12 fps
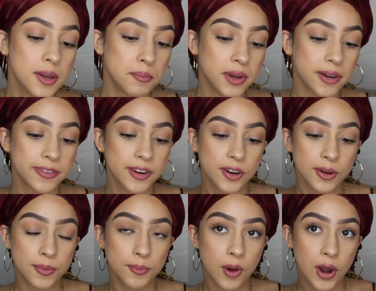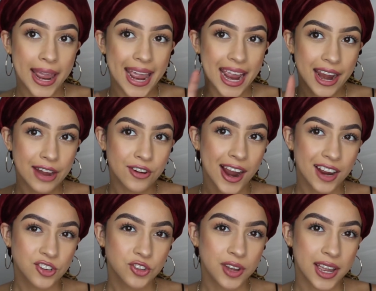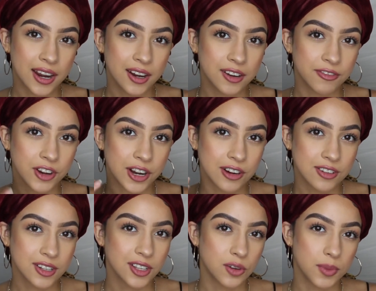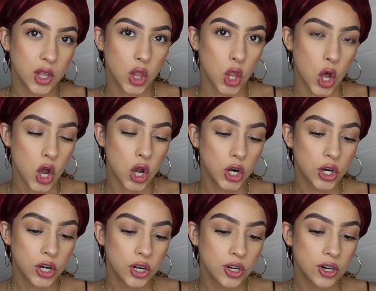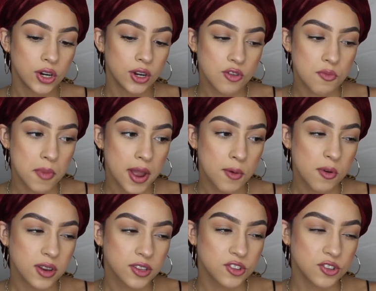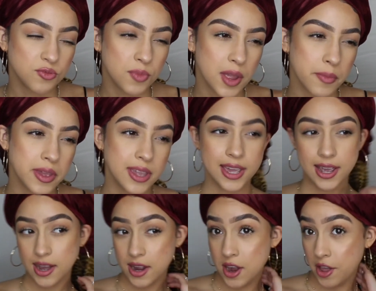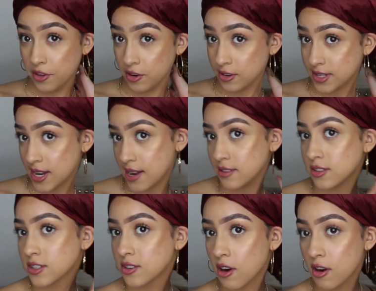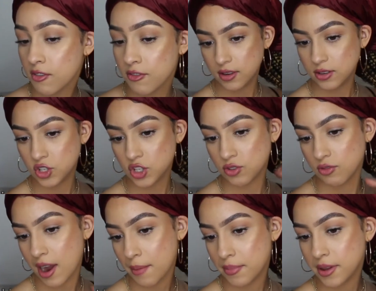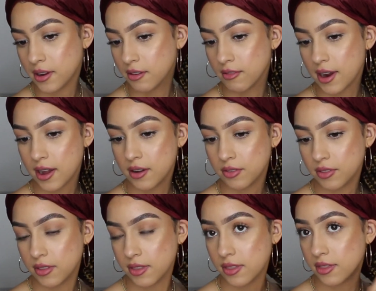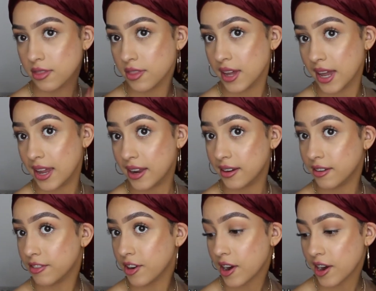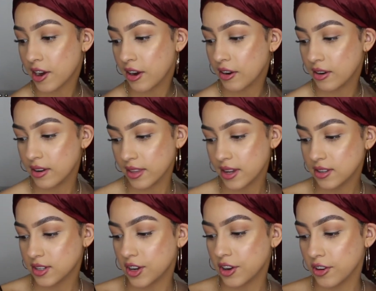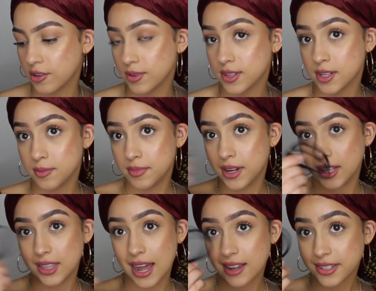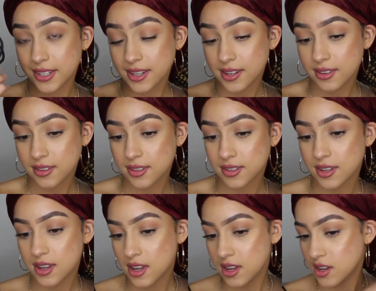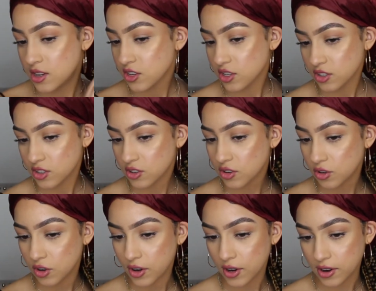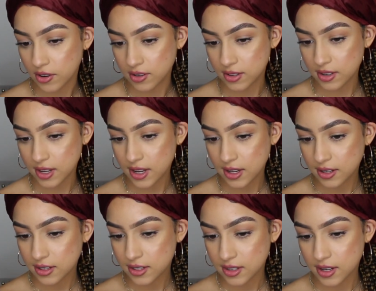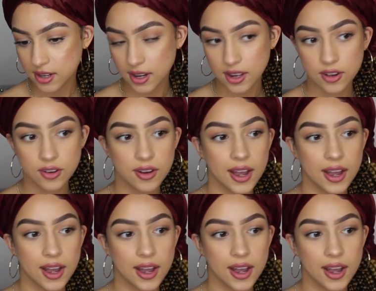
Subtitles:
But if your actual hair, if your hair is a little bit longer, you might want to maybe get another satin scarf, just wrap it around the end of your hair and like secure it with some elastics, just so your hair doesn't like stick out.